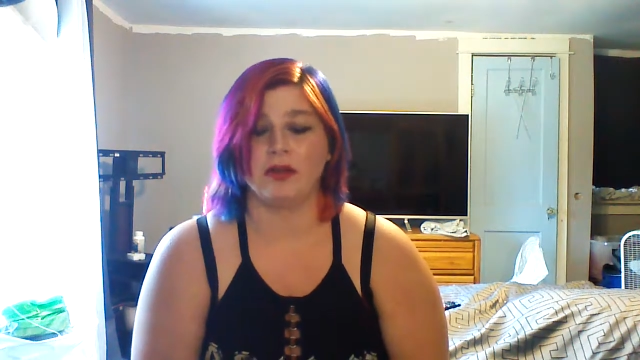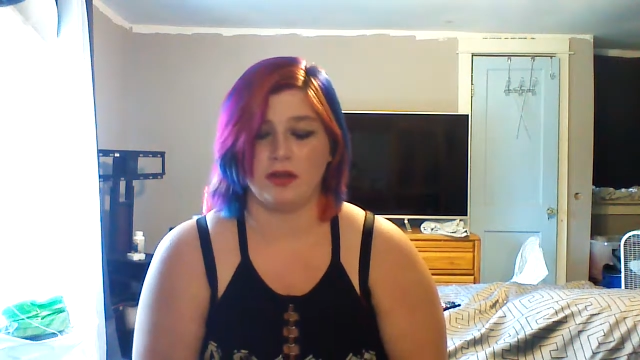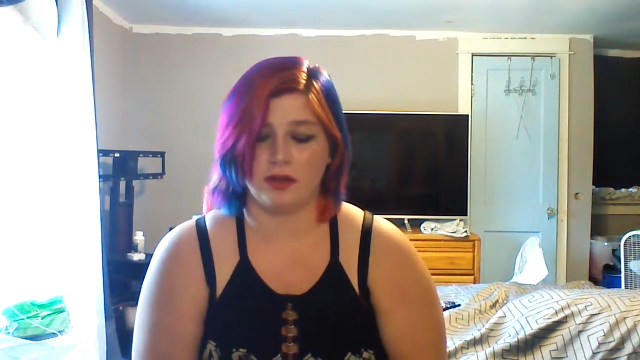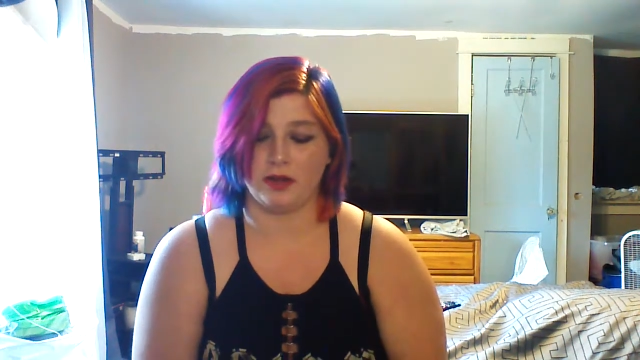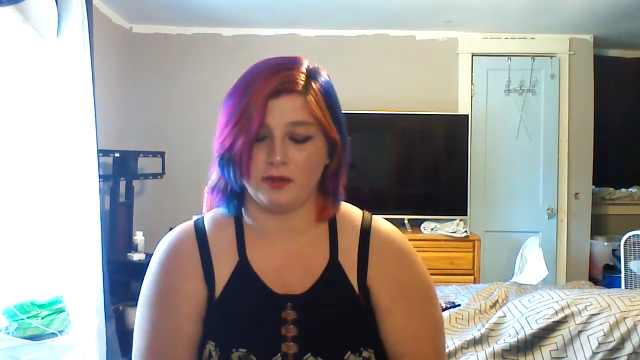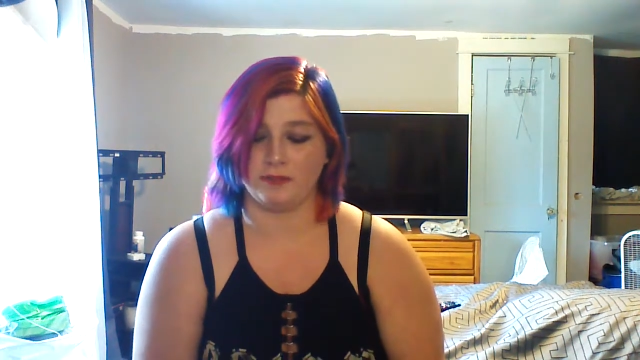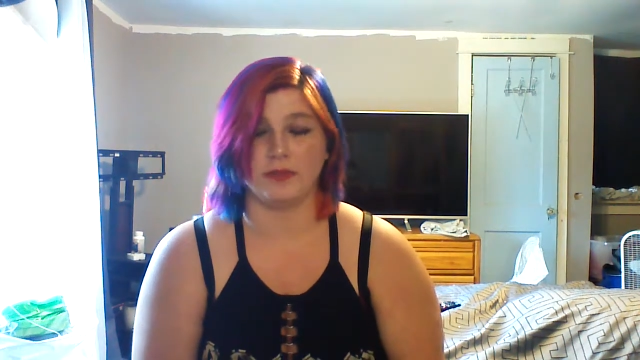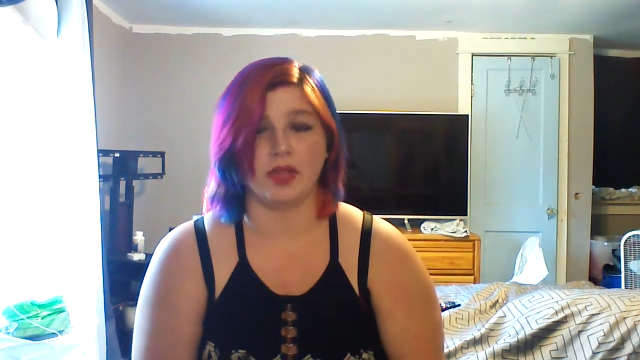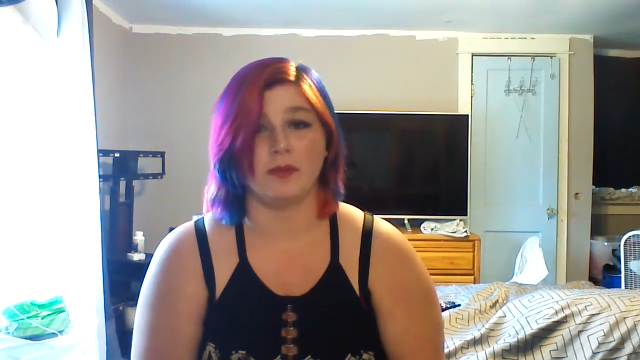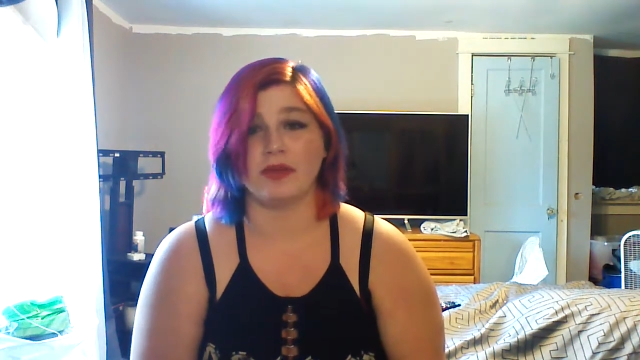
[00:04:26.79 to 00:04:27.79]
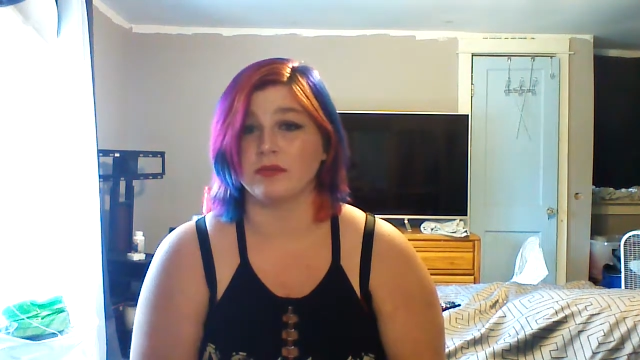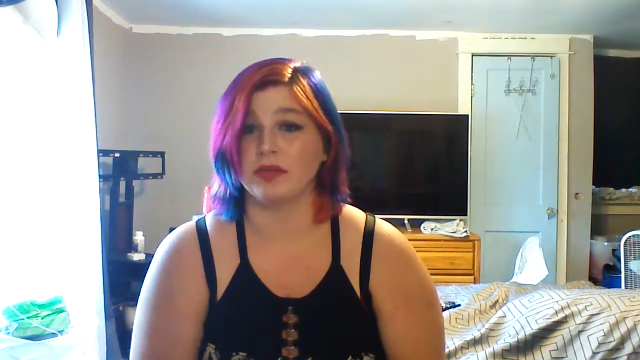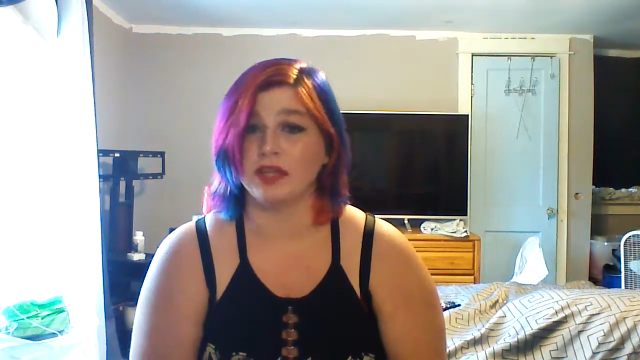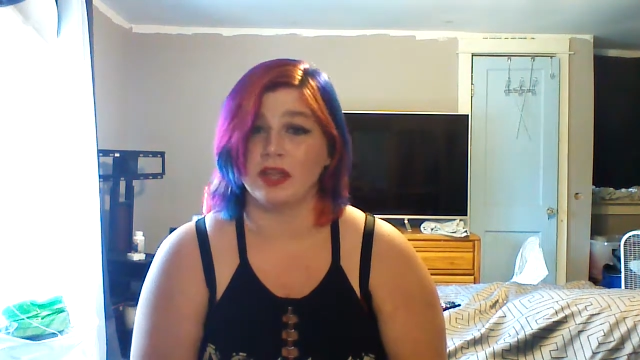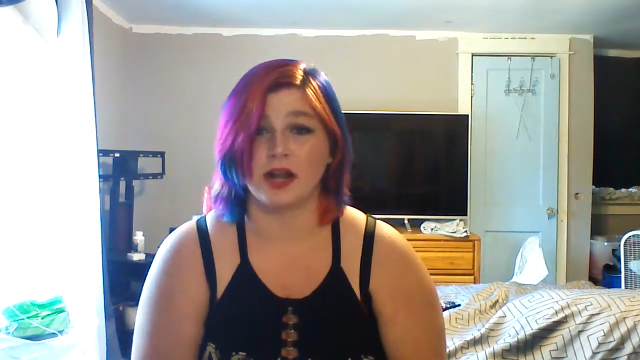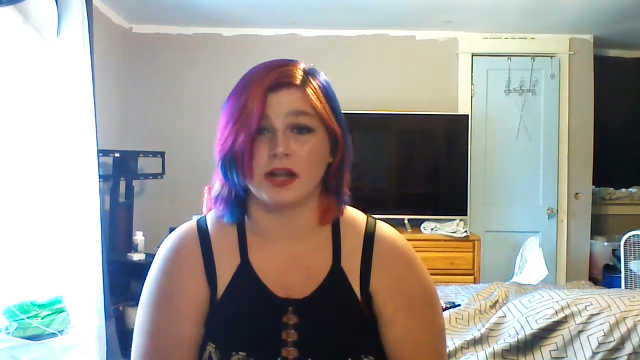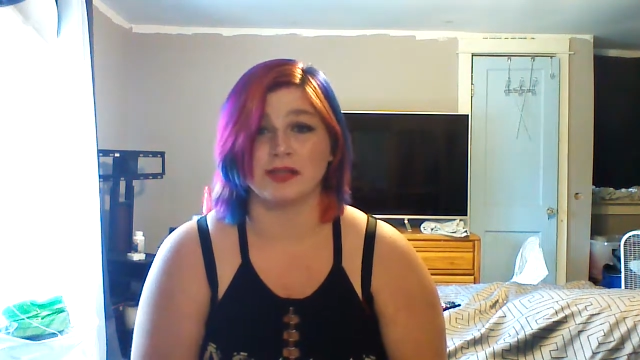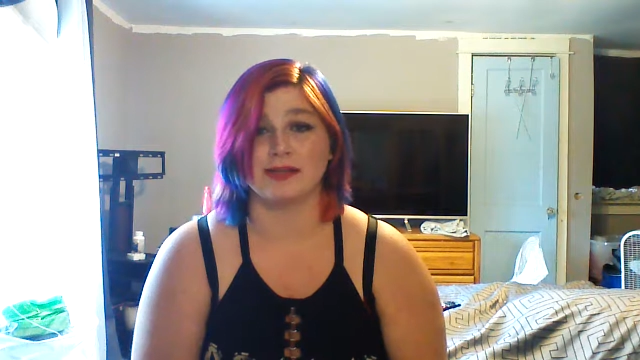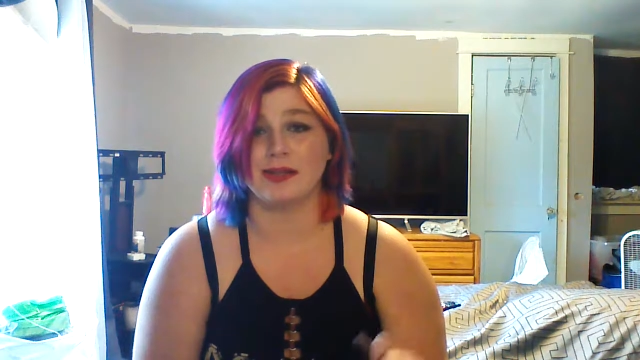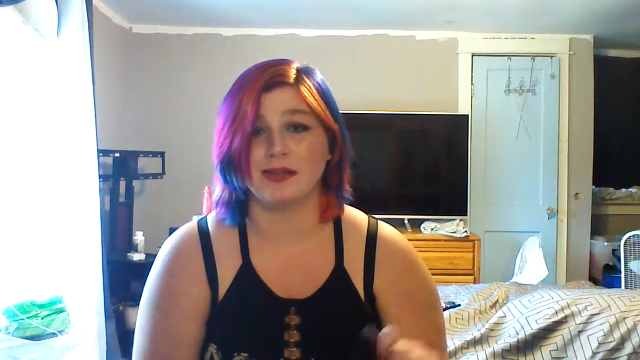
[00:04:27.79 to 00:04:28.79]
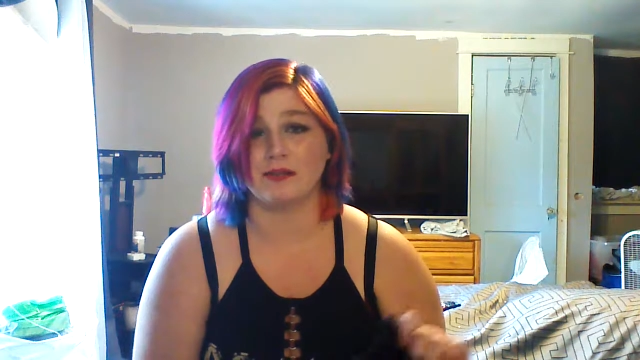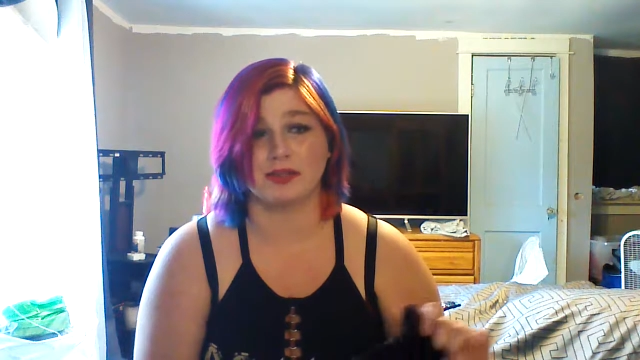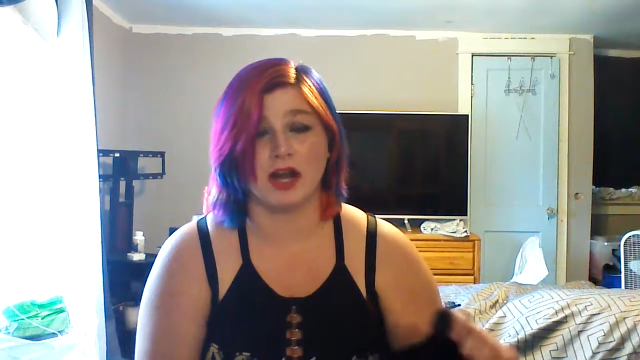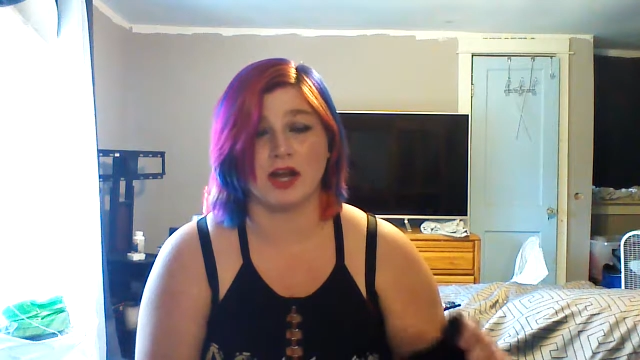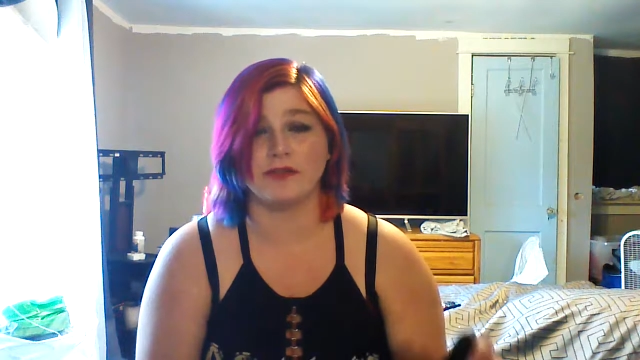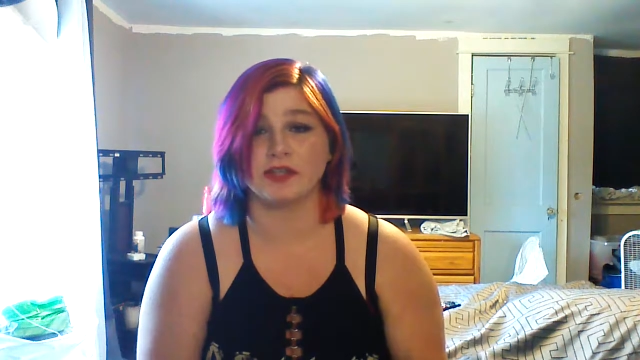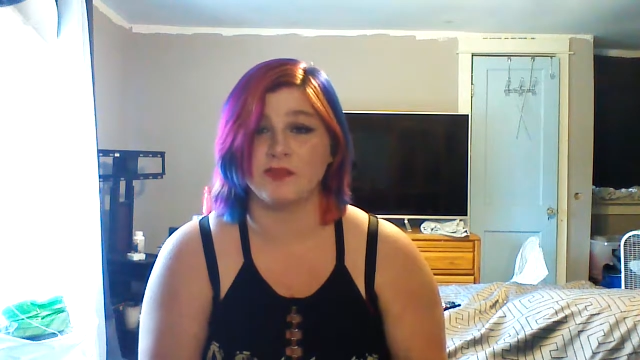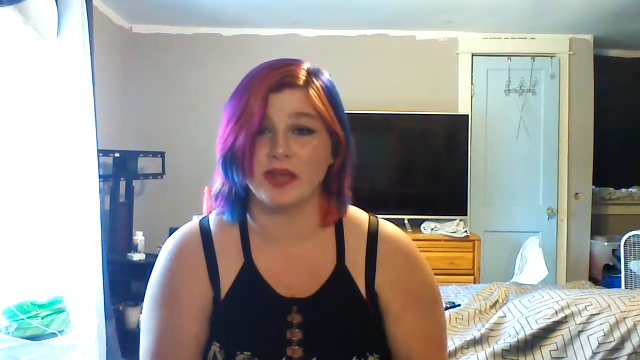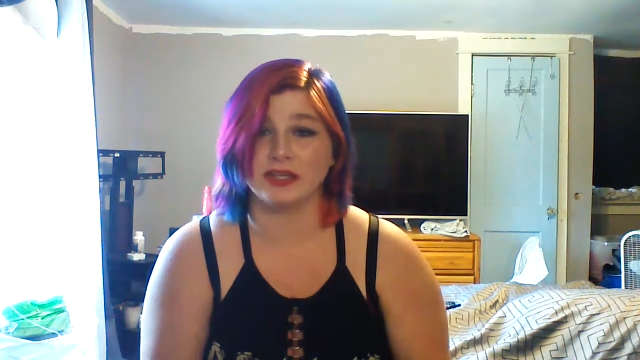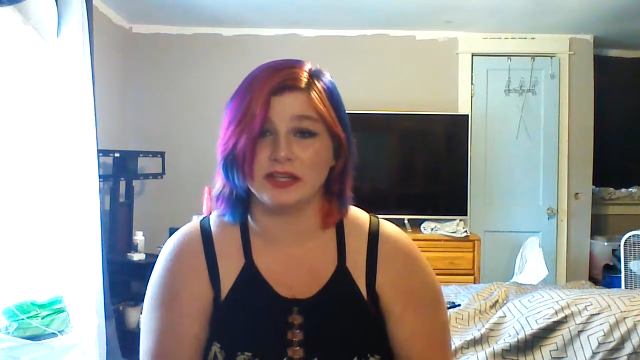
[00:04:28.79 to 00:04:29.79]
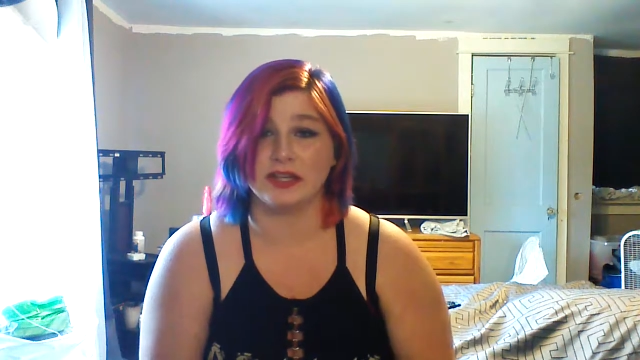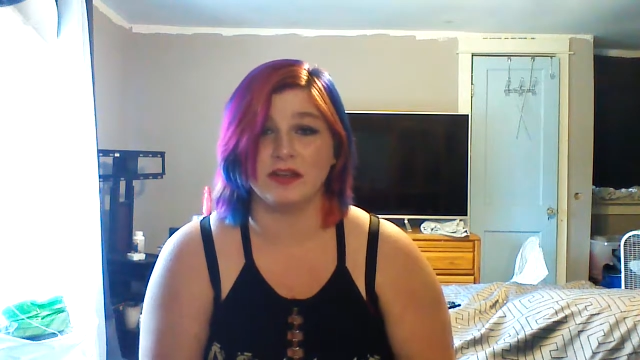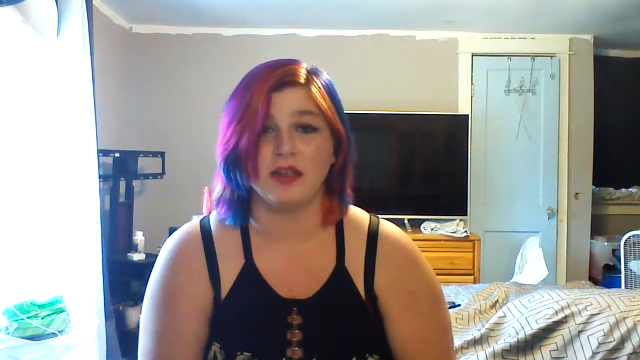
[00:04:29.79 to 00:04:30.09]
I'll be completely honest. It was kind of expected.